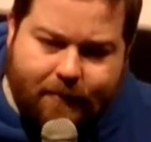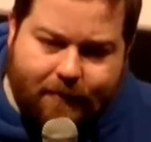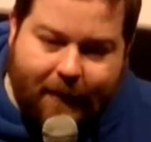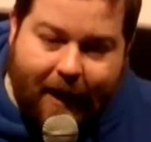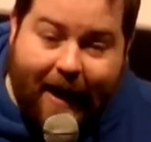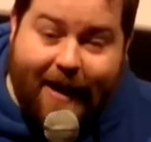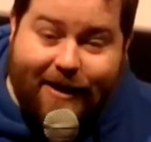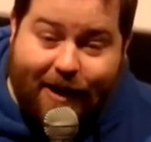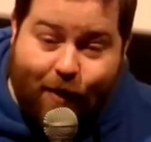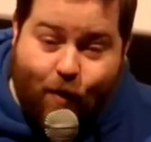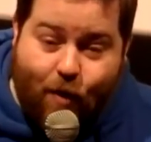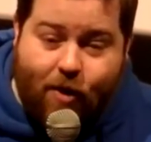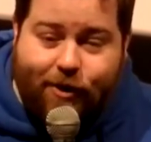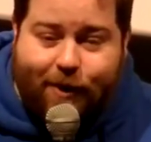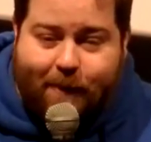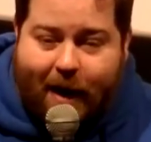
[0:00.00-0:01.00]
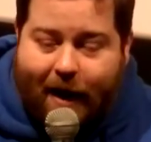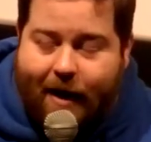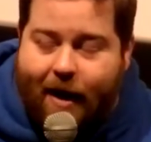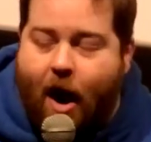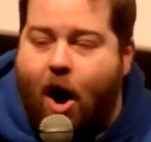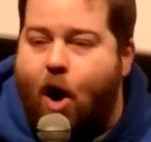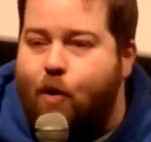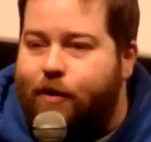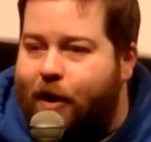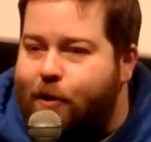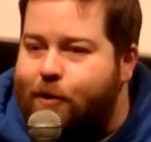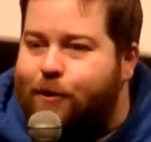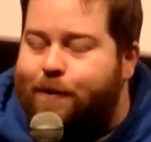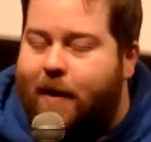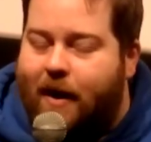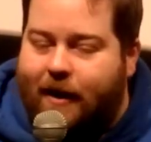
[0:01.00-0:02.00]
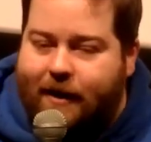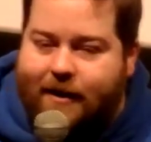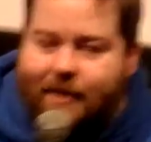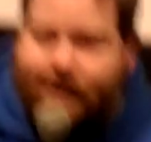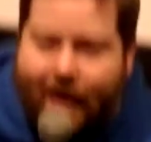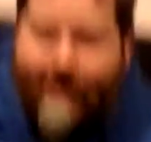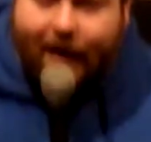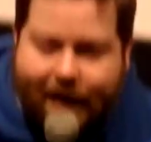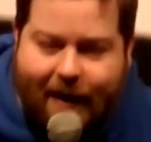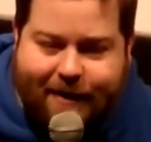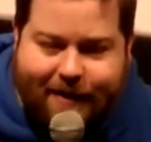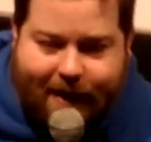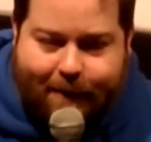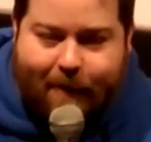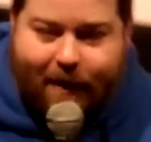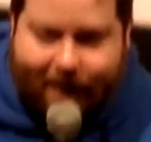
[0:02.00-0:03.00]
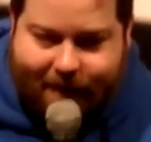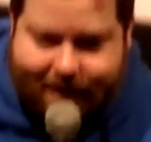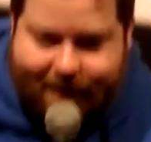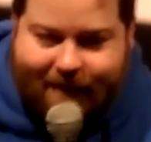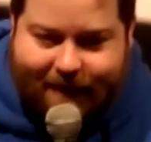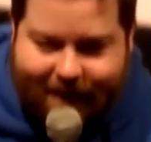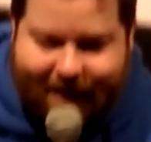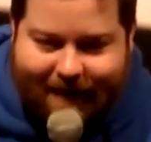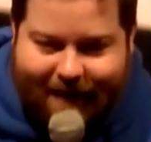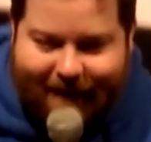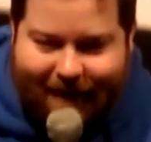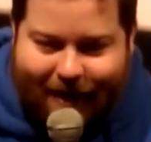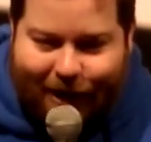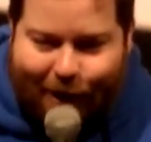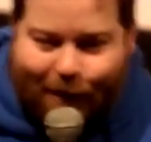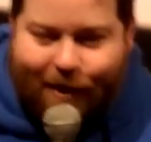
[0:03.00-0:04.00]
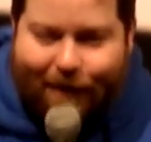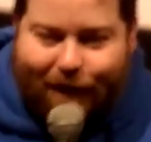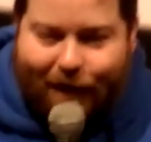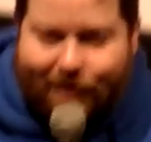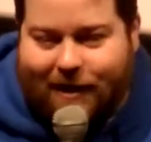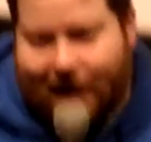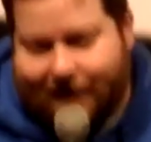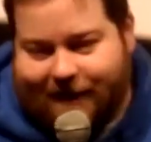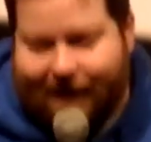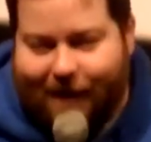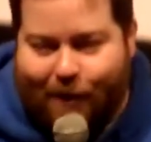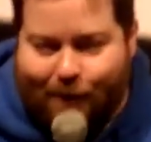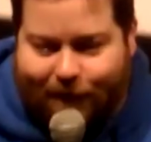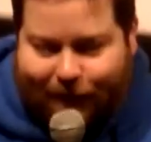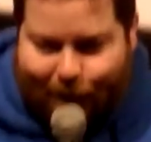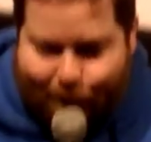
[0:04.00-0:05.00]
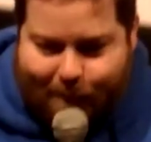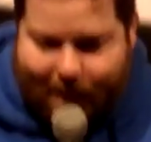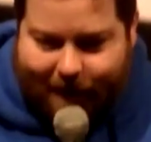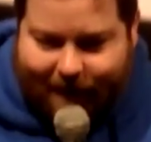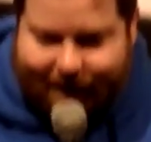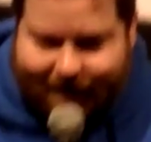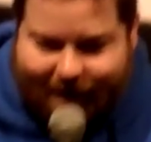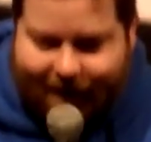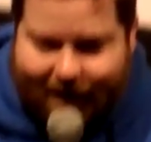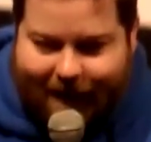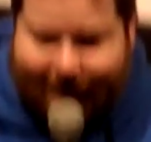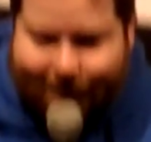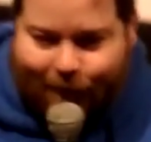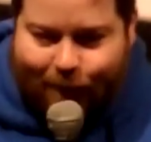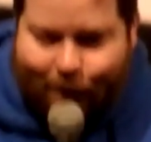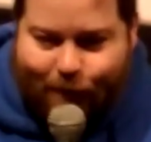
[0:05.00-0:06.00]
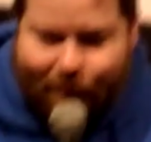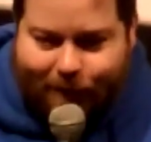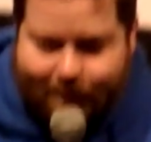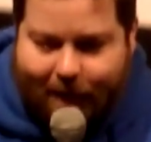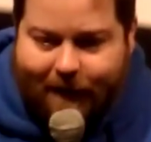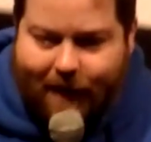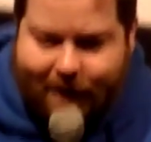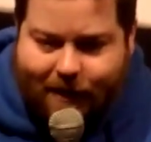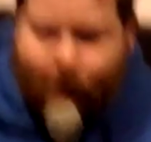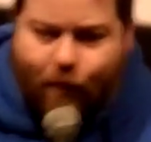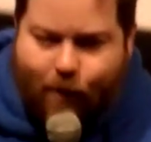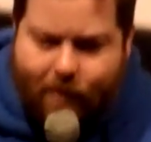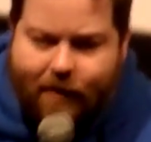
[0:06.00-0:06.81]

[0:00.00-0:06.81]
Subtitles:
Eating watermelon. Oh, those monks. Yeah, classic monks. You're one of those classic old school monks that eats all the watermelon. That's good.